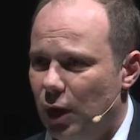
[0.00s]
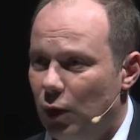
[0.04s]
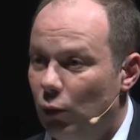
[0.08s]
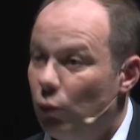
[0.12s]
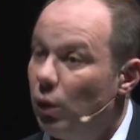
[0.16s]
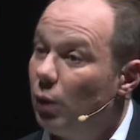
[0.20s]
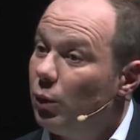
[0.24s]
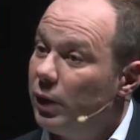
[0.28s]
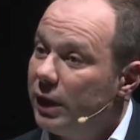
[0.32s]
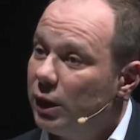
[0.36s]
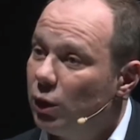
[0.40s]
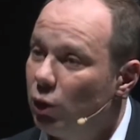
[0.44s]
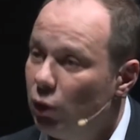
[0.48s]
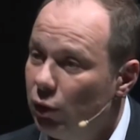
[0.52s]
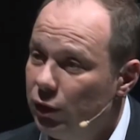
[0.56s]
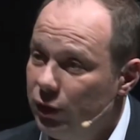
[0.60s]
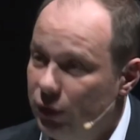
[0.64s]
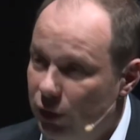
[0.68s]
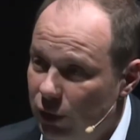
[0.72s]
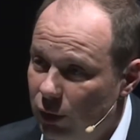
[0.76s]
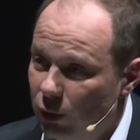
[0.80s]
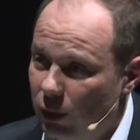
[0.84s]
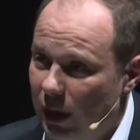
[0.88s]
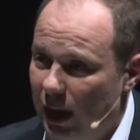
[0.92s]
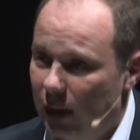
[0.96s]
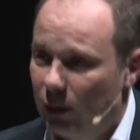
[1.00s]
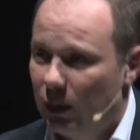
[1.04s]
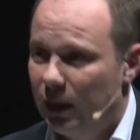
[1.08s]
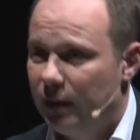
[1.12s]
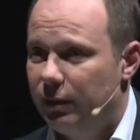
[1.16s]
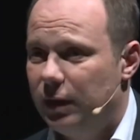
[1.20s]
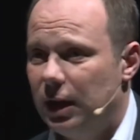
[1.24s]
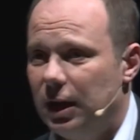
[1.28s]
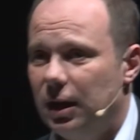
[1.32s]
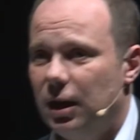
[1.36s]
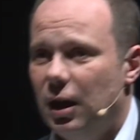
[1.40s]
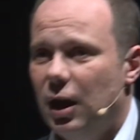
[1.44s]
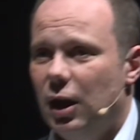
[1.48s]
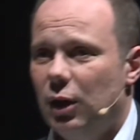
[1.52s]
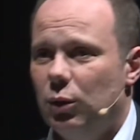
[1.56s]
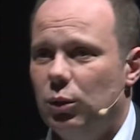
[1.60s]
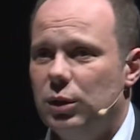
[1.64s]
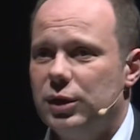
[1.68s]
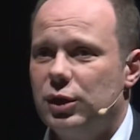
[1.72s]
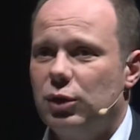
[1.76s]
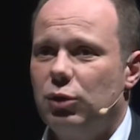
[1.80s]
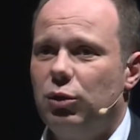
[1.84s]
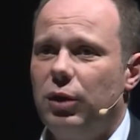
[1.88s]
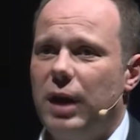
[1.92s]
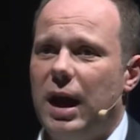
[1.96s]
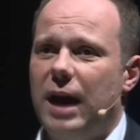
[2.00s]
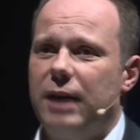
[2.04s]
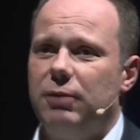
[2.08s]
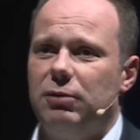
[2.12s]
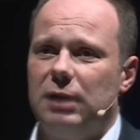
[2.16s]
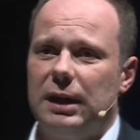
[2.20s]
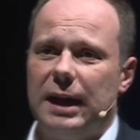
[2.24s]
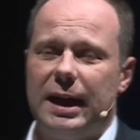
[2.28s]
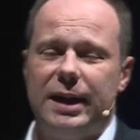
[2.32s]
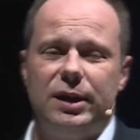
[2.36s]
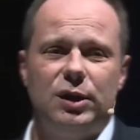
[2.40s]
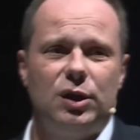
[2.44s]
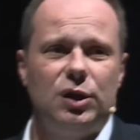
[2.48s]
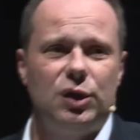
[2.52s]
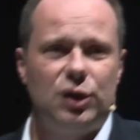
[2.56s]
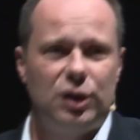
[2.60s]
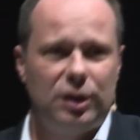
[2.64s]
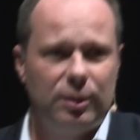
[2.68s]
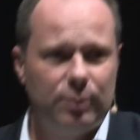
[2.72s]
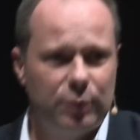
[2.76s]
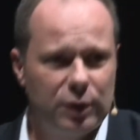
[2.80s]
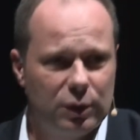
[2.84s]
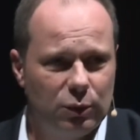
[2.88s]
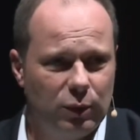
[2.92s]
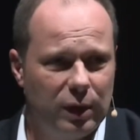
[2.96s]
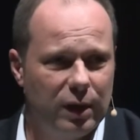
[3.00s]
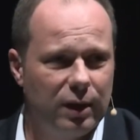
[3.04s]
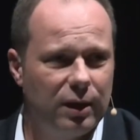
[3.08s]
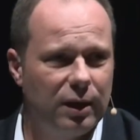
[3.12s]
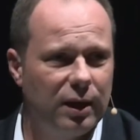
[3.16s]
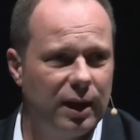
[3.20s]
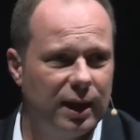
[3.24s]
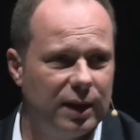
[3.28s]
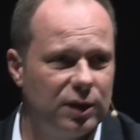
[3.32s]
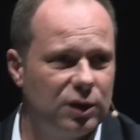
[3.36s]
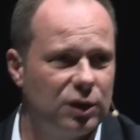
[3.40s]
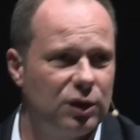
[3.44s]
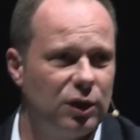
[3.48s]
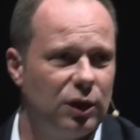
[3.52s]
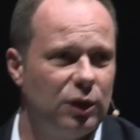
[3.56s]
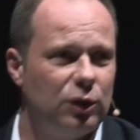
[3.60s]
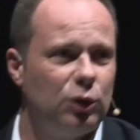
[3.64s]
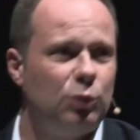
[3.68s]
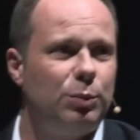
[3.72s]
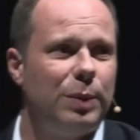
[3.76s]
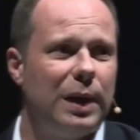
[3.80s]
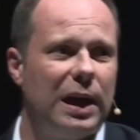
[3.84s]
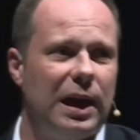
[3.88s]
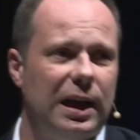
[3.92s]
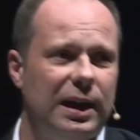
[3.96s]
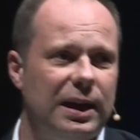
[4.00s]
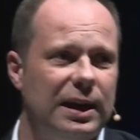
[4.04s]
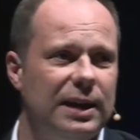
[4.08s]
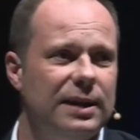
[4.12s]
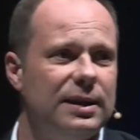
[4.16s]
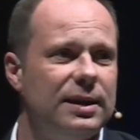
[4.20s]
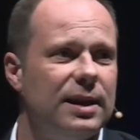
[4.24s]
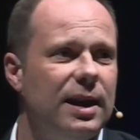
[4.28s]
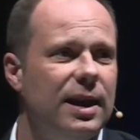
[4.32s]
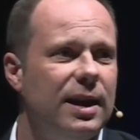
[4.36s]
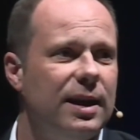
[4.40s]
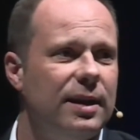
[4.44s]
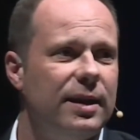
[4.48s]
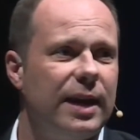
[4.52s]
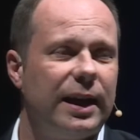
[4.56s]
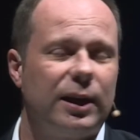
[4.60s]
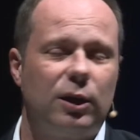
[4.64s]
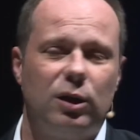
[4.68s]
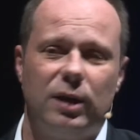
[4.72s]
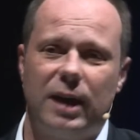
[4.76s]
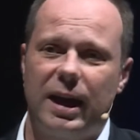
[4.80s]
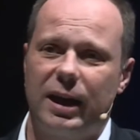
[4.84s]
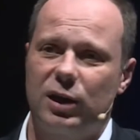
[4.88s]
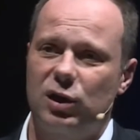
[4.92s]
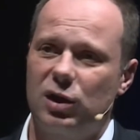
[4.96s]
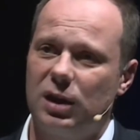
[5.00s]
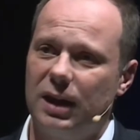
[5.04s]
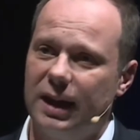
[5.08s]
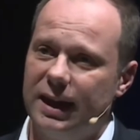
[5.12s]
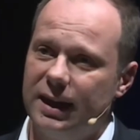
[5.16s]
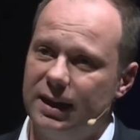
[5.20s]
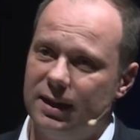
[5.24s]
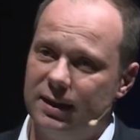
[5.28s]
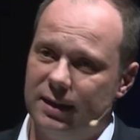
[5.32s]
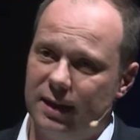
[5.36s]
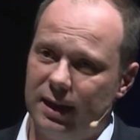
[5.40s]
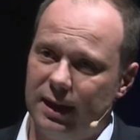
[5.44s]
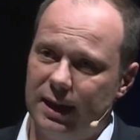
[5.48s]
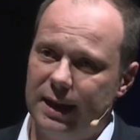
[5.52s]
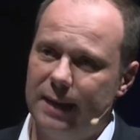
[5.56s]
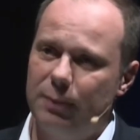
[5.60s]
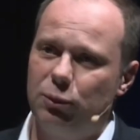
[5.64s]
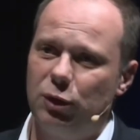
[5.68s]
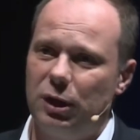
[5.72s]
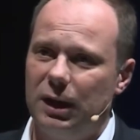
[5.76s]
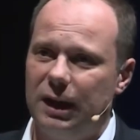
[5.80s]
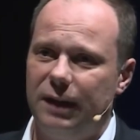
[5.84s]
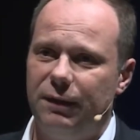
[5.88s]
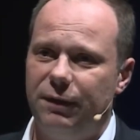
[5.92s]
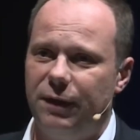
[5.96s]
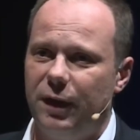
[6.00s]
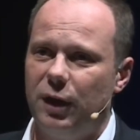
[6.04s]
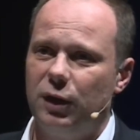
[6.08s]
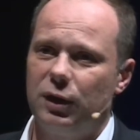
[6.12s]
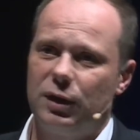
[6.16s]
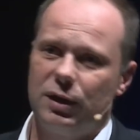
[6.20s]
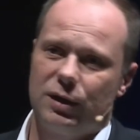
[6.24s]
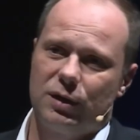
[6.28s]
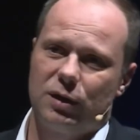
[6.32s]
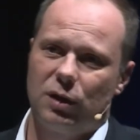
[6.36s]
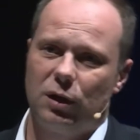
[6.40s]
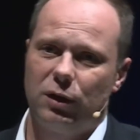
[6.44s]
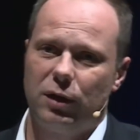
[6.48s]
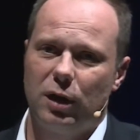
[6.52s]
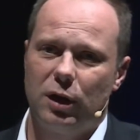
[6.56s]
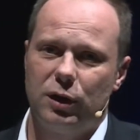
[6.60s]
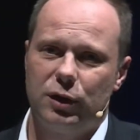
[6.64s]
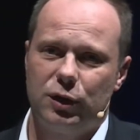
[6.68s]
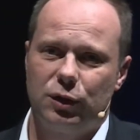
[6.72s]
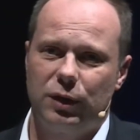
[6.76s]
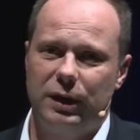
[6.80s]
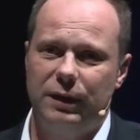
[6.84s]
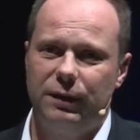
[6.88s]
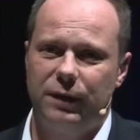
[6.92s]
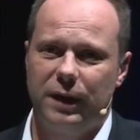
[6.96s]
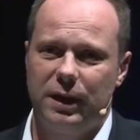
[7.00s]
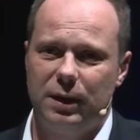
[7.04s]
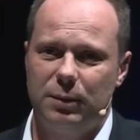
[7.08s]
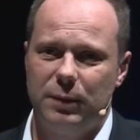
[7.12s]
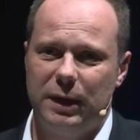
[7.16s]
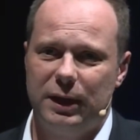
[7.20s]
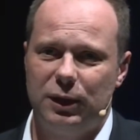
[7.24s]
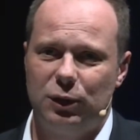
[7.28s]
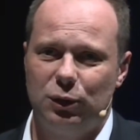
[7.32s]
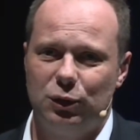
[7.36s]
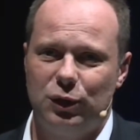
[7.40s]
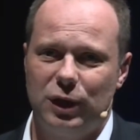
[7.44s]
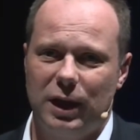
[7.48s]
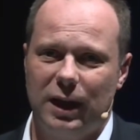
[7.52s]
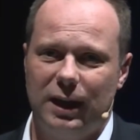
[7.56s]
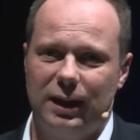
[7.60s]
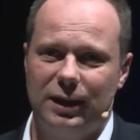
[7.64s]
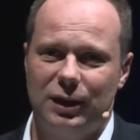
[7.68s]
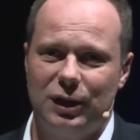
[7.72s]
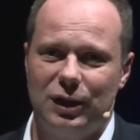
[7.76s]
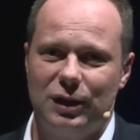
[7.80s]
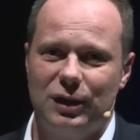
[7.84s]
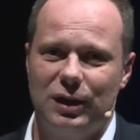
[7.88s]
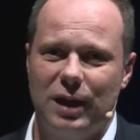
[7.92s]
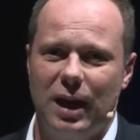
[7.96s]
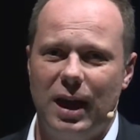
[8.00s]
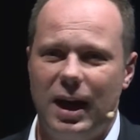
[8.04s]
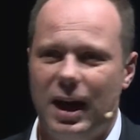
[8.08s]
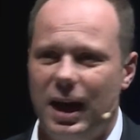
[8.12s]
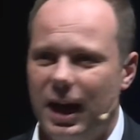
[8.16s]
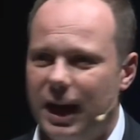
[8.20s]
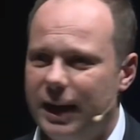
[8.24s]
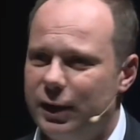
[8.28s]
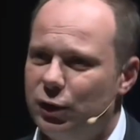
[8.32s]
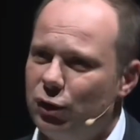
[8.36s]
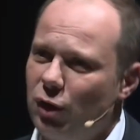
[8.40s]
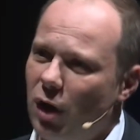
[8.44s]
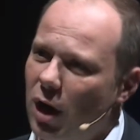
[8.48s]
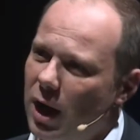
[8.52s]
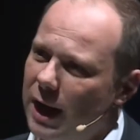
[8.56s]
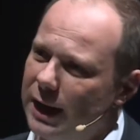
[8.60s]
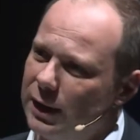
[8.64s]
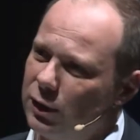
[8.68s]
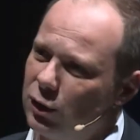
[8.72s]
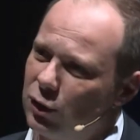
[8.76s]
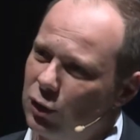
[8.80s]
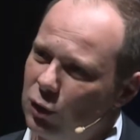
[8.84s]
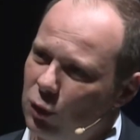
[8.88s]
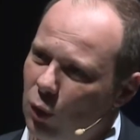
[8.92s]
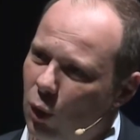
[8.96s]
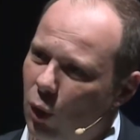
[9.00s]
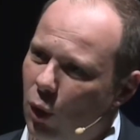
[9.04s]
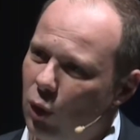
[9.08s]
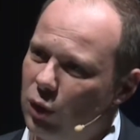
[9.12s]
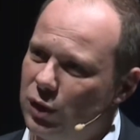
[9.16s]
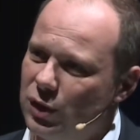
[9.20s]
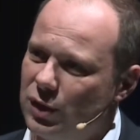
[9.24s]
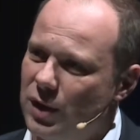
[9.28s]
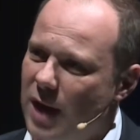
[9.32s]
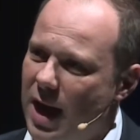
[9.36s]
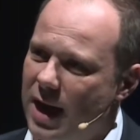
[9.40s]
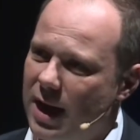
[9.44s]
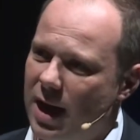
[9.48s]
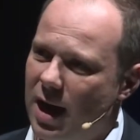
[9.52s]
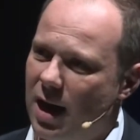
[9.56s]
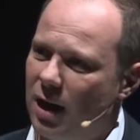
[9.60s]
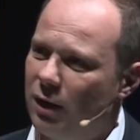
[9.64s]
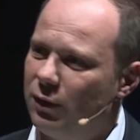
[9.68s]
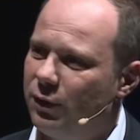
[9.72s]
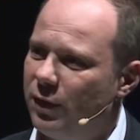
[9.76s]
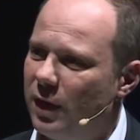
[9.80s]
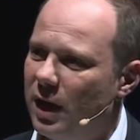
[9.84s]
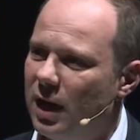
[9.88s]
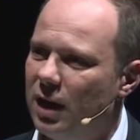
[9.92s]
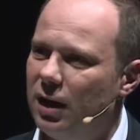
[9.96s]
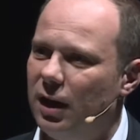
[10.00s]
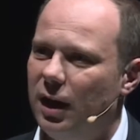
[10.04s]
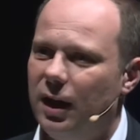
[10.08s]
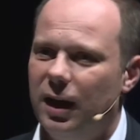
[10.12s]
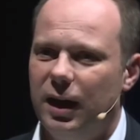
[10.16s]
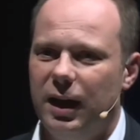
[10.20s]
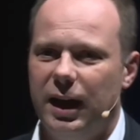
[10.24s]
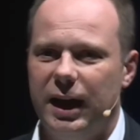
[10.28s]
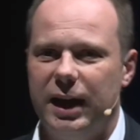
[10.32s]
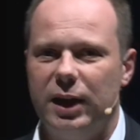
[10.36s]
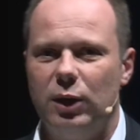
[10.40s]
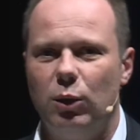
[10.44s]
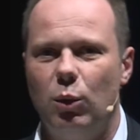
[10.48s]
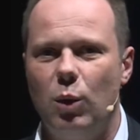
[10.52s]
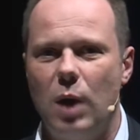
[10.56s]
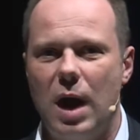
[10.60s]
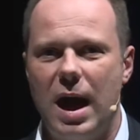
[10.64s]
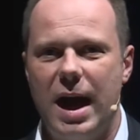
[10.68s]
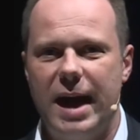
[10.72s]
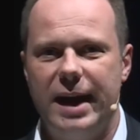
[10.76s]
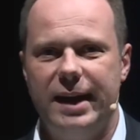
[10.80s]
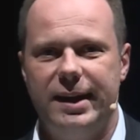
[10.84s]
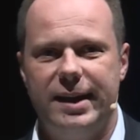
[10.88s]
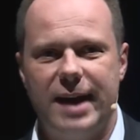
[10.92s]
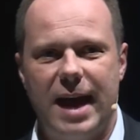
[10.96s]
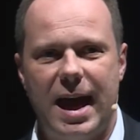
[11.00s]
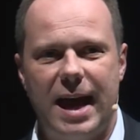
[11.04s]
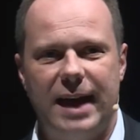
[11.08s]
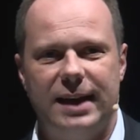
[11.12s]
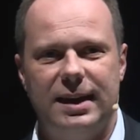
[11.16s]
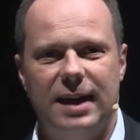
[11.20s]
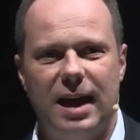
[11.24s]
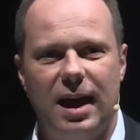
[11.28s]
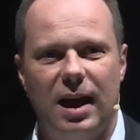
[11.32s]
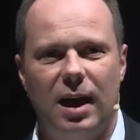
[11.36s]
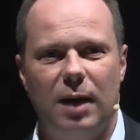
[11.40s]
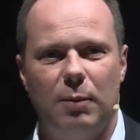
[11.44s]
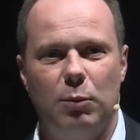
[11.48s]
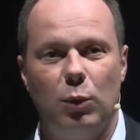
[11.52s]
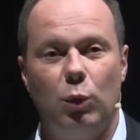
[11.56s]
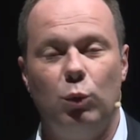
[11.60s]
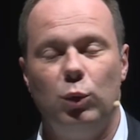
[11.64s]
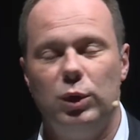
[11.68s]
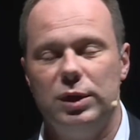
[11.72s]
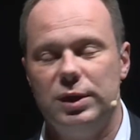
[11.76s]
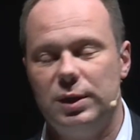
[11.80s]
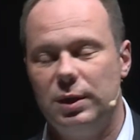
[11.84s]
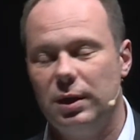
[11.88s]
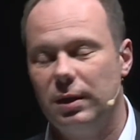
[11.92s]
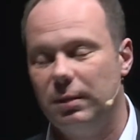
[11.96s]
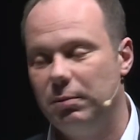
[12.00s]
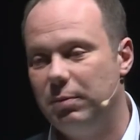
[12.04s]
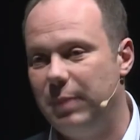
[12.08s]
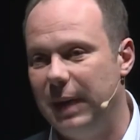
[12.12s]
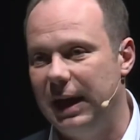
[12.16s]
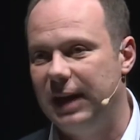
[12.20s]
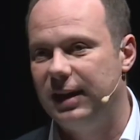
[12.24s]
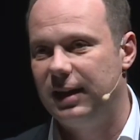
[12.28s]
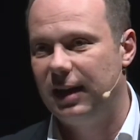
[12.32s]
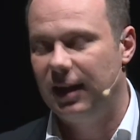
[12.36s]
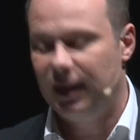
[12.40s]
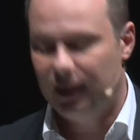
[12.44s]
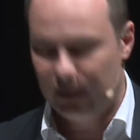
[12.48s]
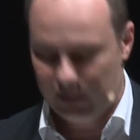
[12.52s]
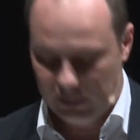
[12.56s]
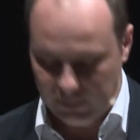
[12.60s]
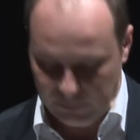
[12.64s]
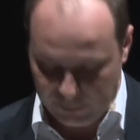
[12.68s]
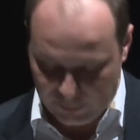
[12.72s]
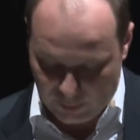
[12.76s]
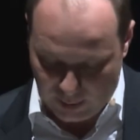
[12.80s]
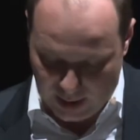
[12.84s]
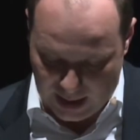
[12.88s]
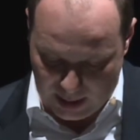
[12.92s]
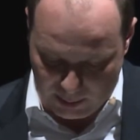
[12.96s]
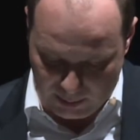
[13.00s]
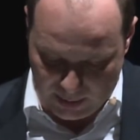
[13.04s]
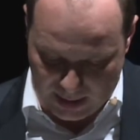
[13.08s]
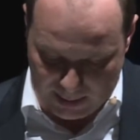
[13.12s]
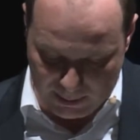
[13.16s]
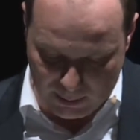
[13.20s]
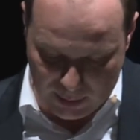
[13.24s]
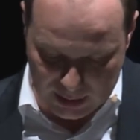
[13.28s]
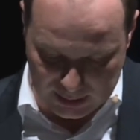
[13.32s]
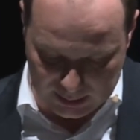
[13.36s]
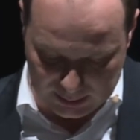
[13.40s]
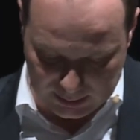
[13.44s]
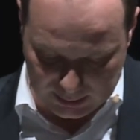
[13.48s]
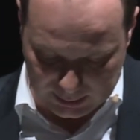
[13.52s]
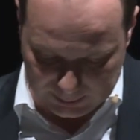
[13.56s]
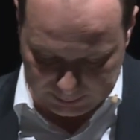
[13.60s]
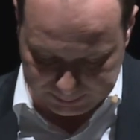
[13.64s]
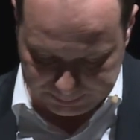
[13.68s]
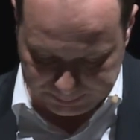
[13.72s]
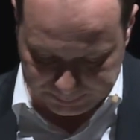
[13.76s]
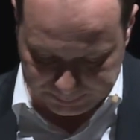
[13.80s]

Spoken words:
What we could do, however, was create relationships with external parties that could actually deliberately focus on those three fundamental challenges and try and source that alpha in a way that was better for our members.